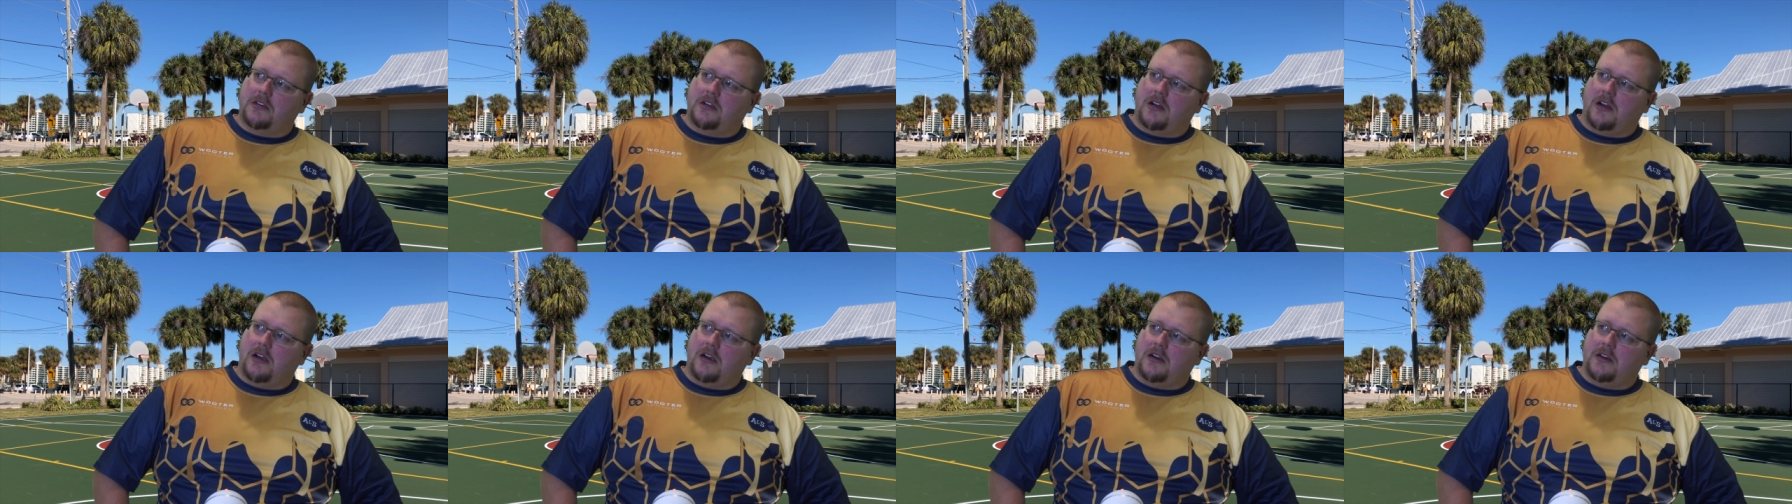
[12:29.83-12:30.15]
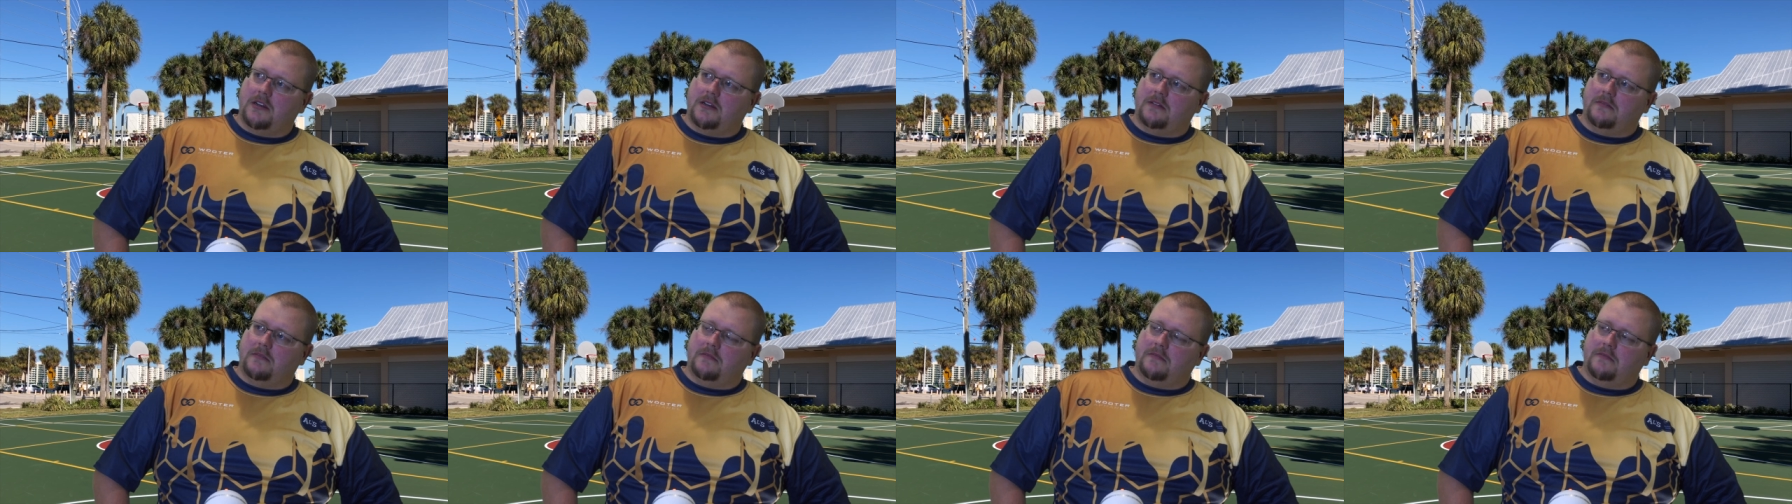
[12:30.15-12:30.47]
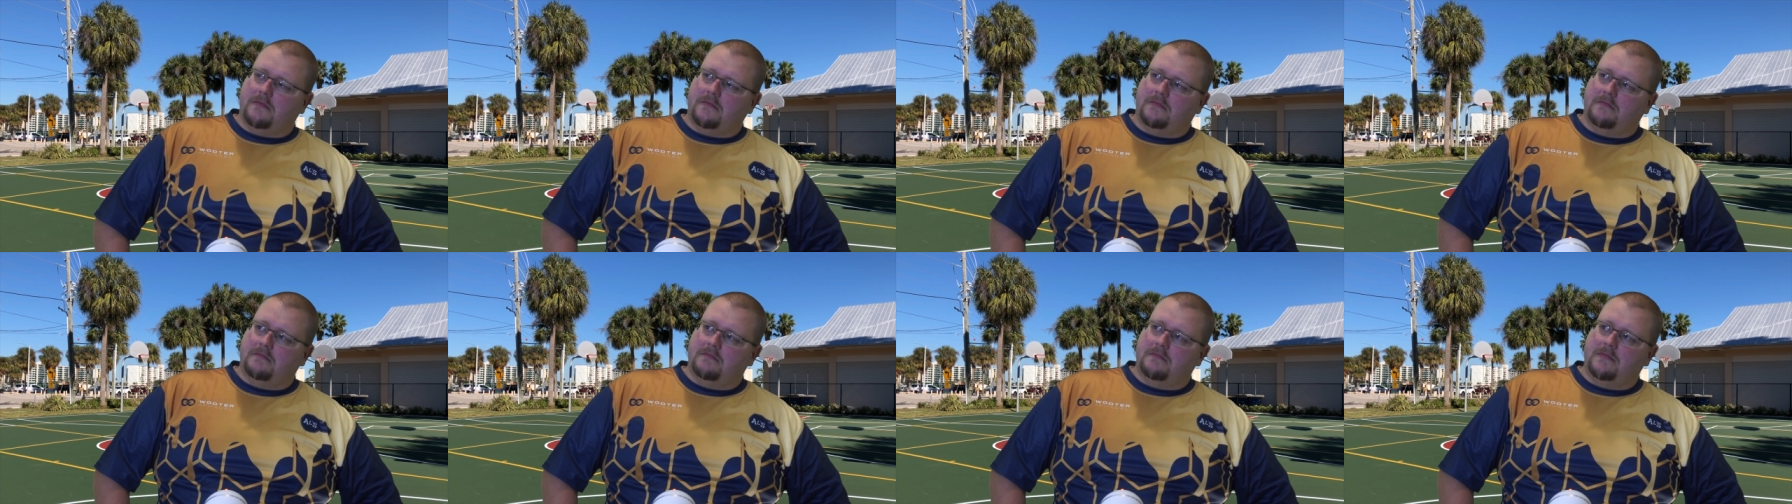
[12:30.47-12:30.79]
guard
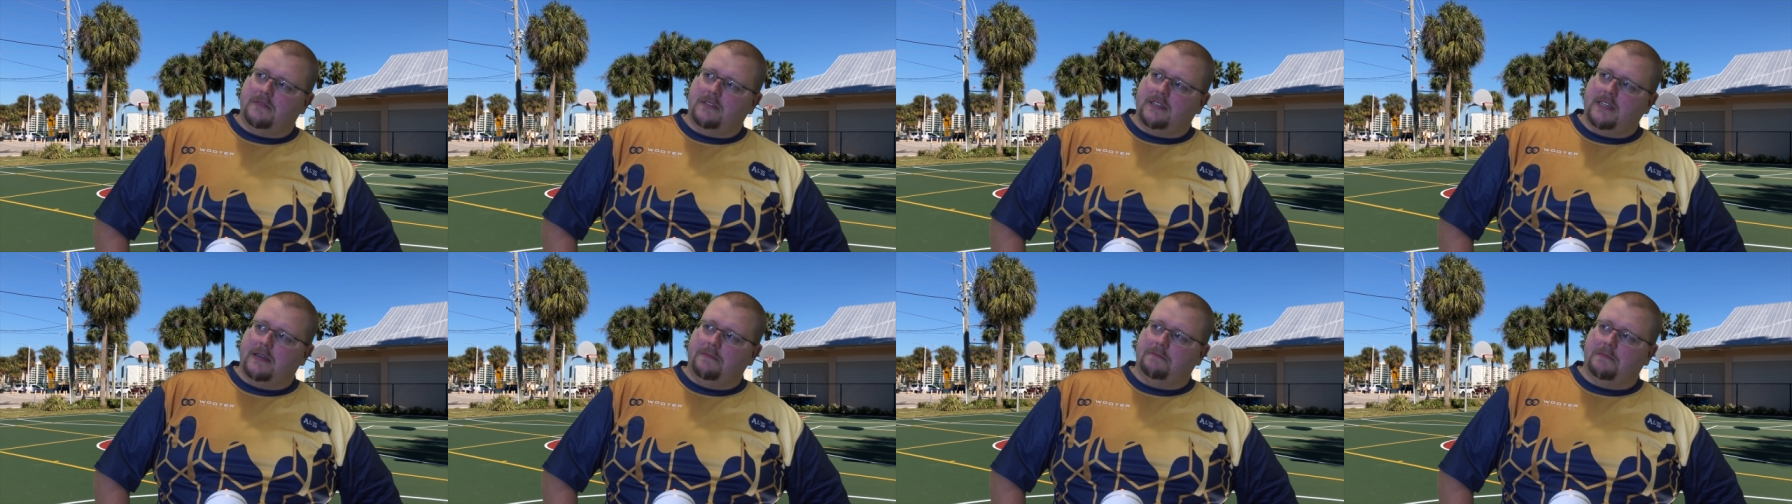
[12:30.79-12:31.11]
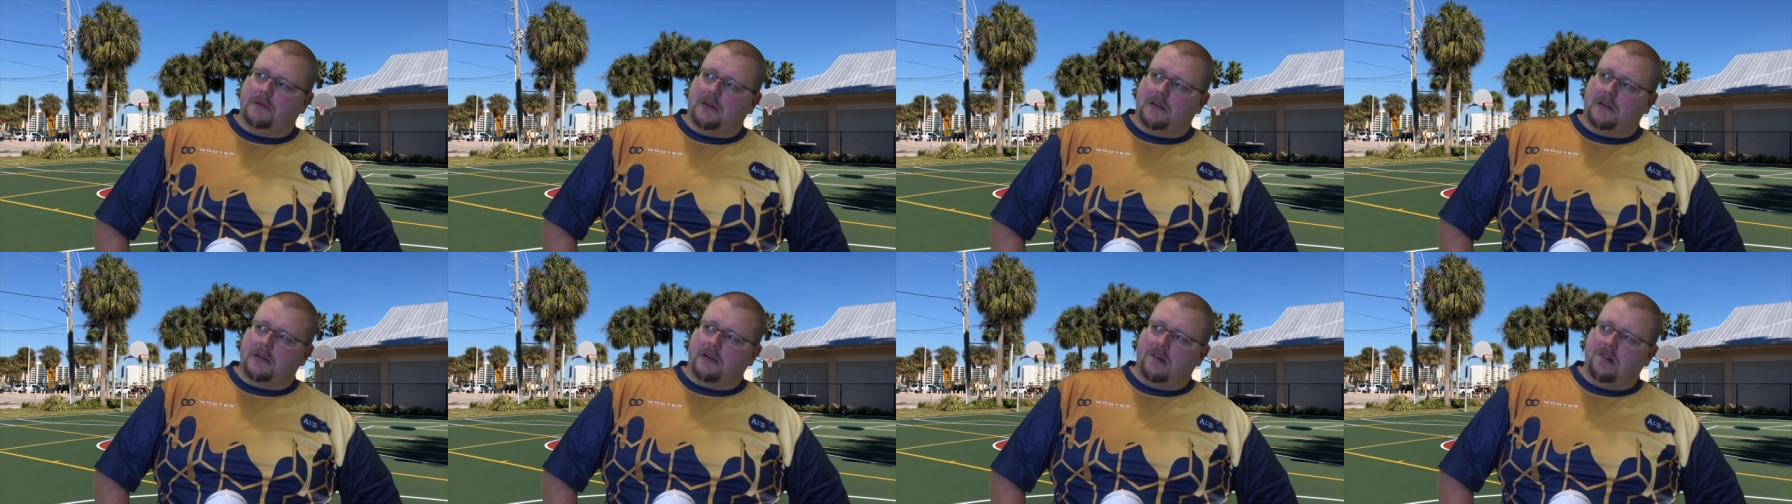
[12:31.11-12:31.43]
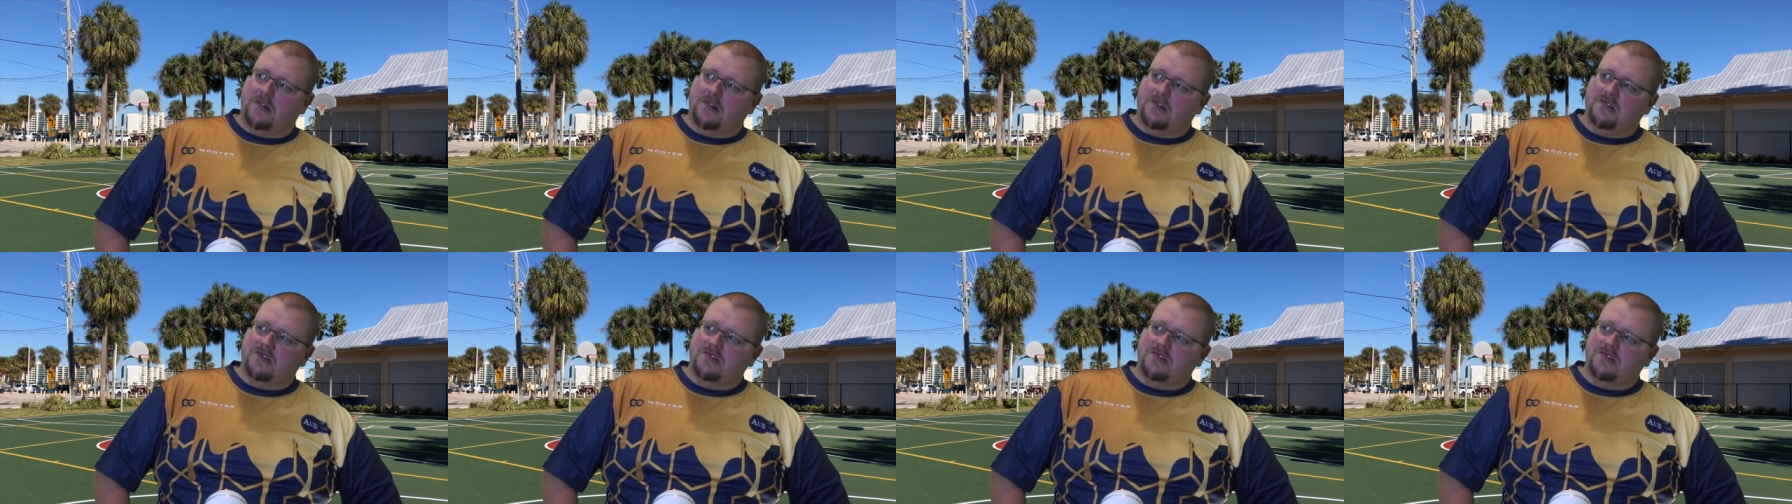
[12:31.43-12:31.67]
and deeper.